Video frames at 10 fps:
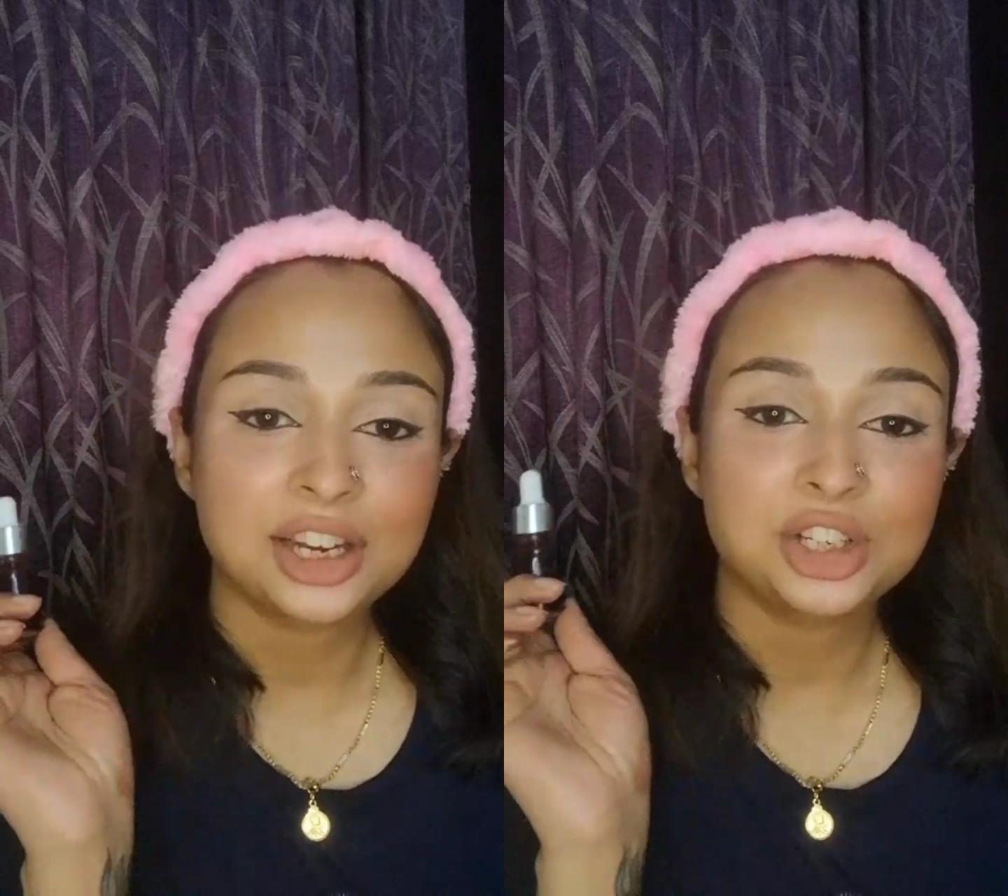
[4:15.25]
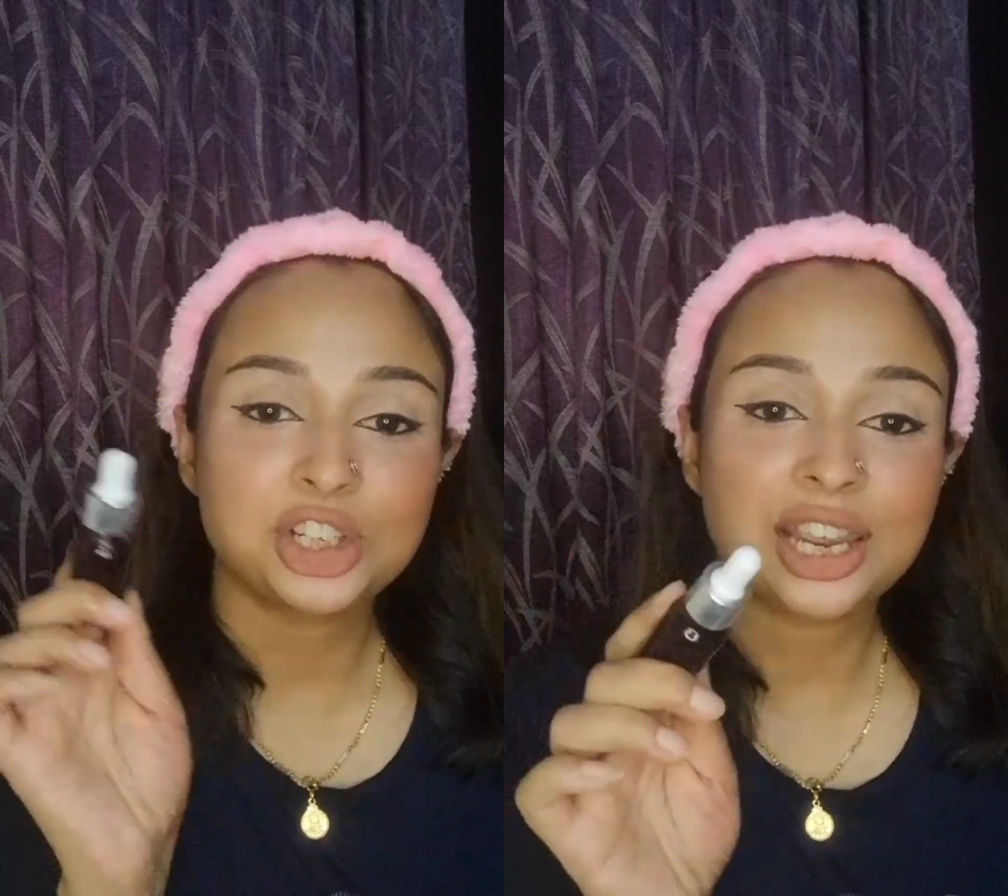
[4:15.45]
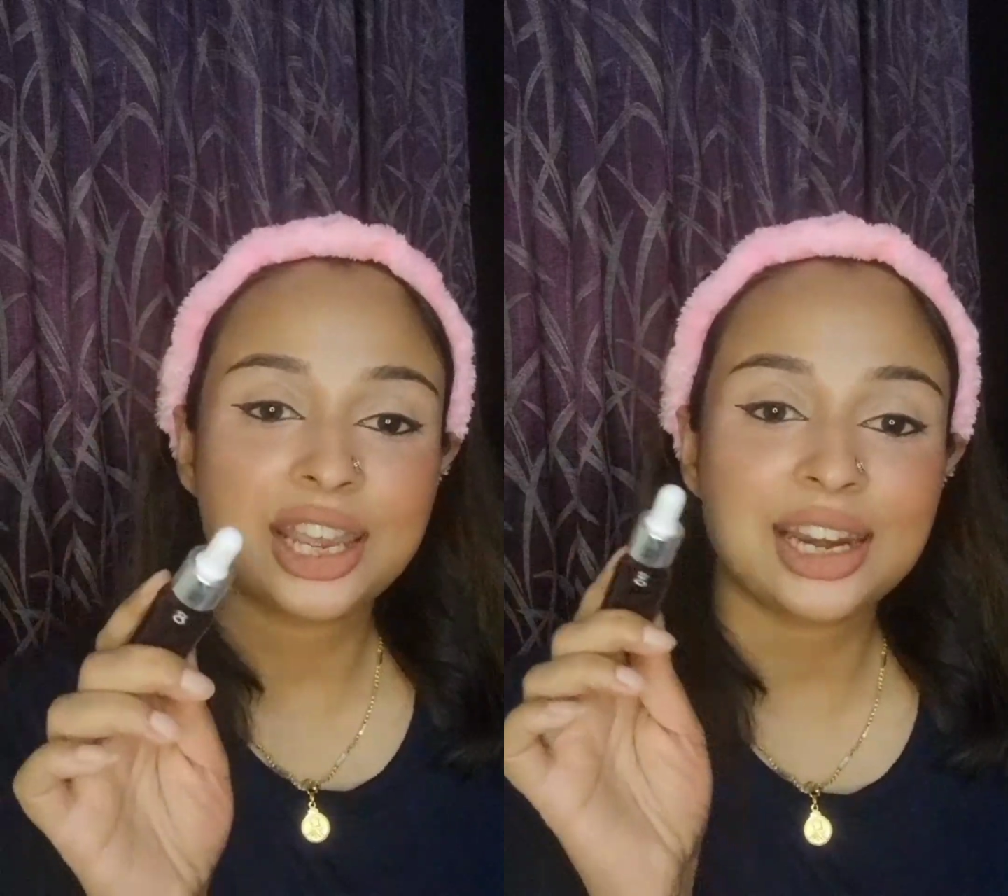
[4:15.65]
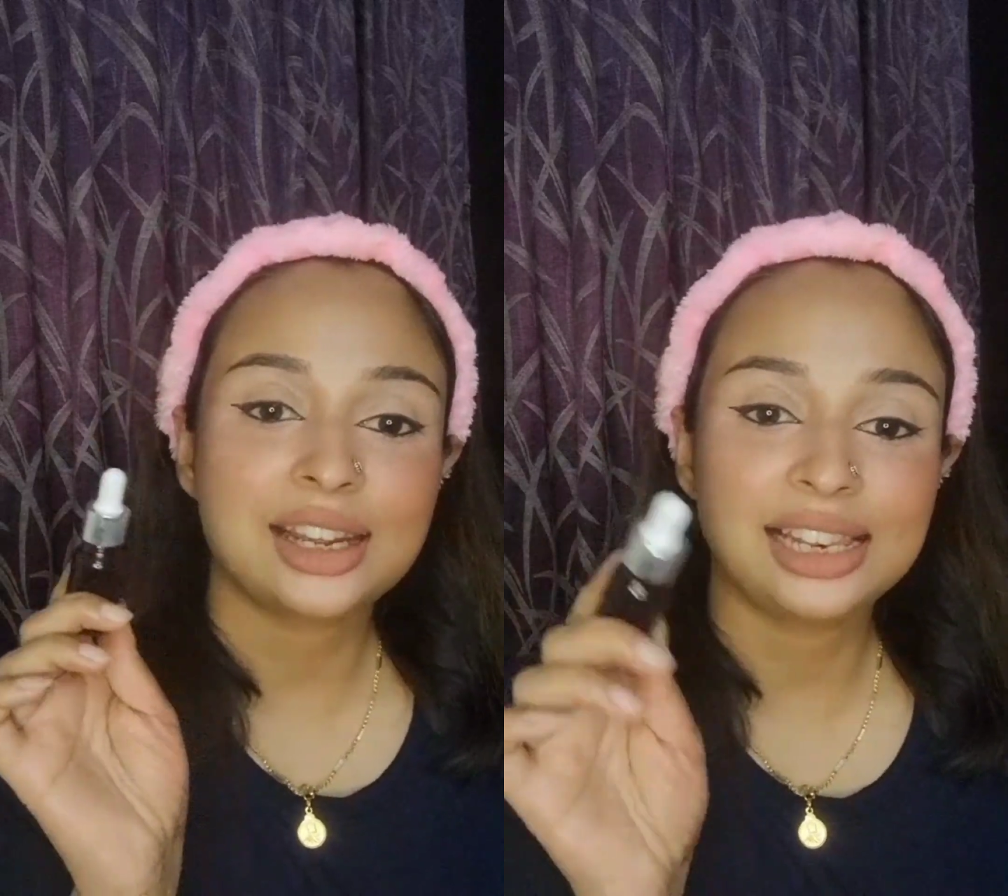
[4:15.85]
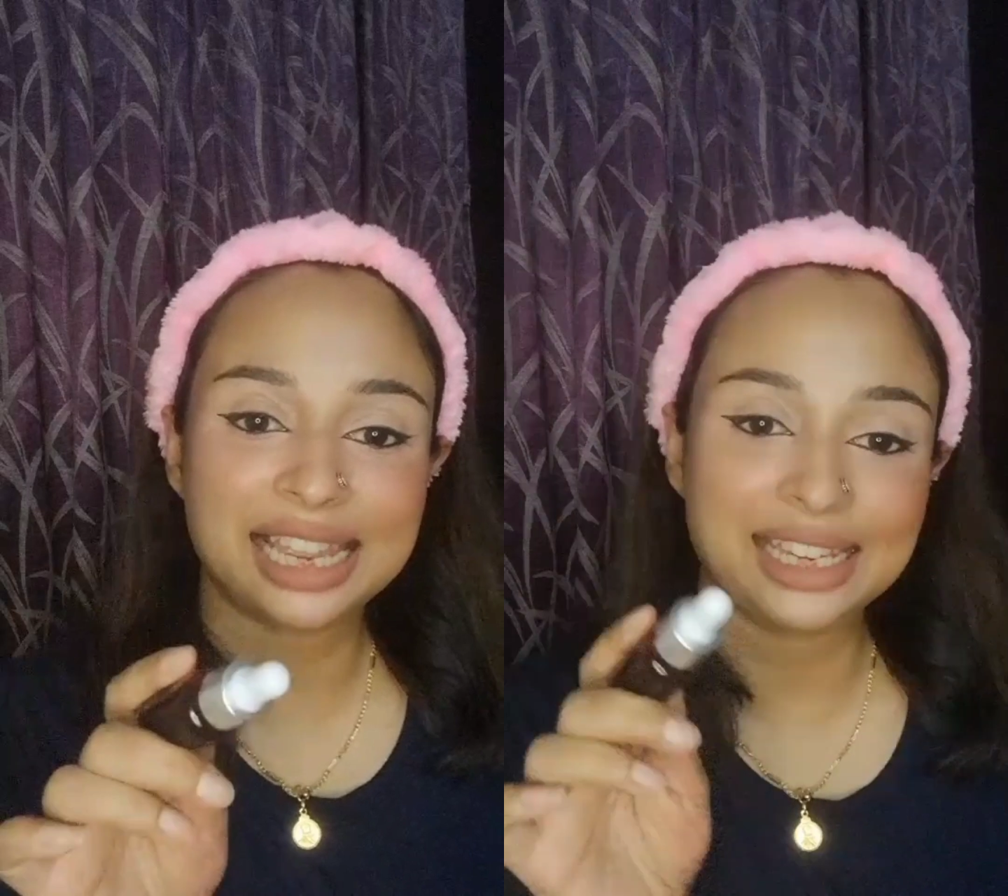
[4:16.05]
Share,
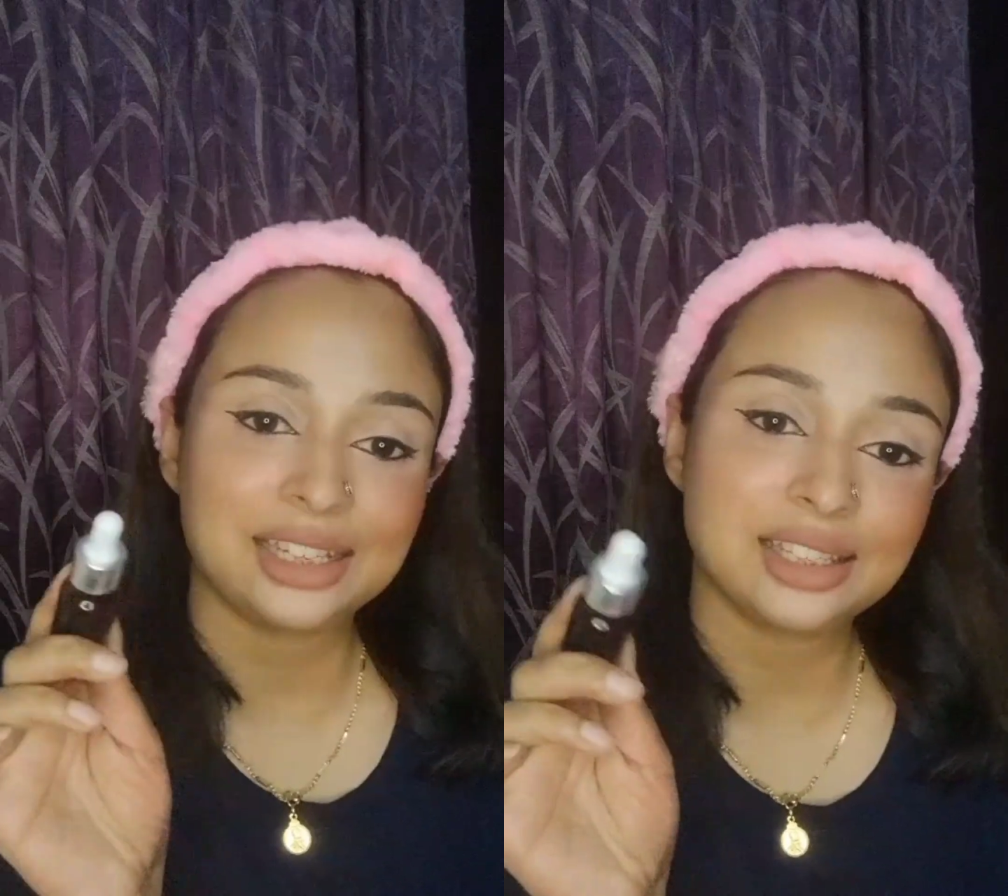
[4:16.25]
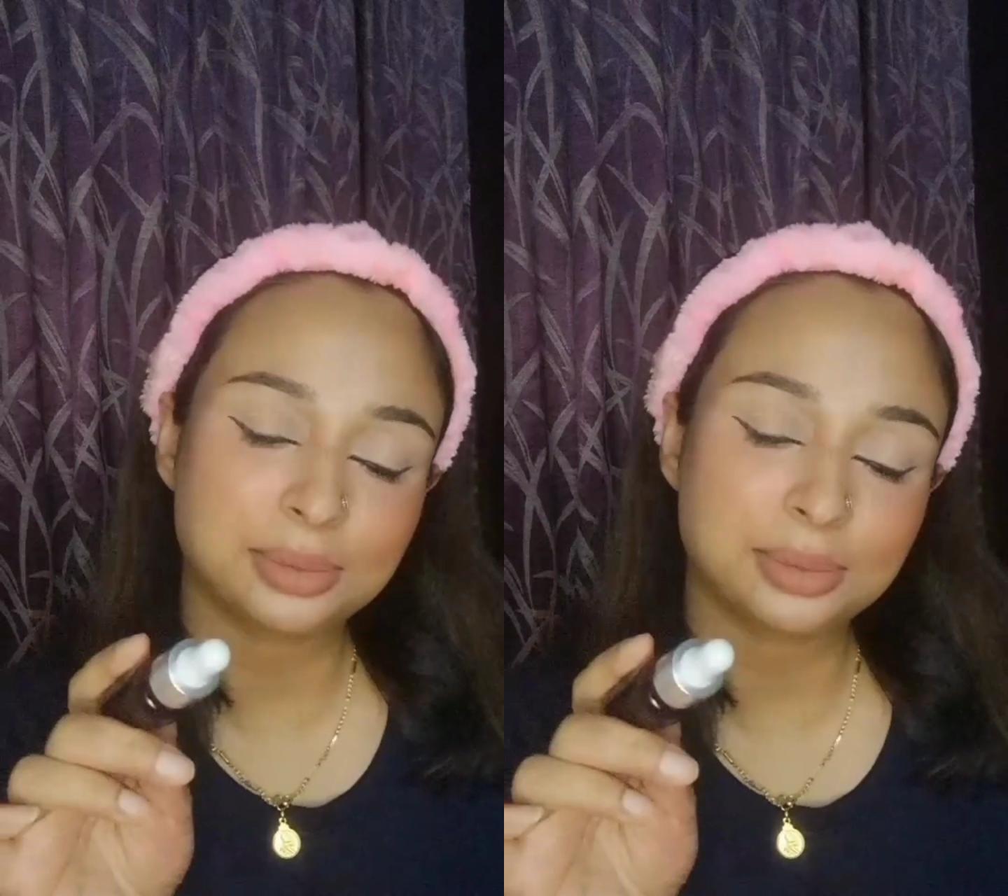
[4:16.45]
like and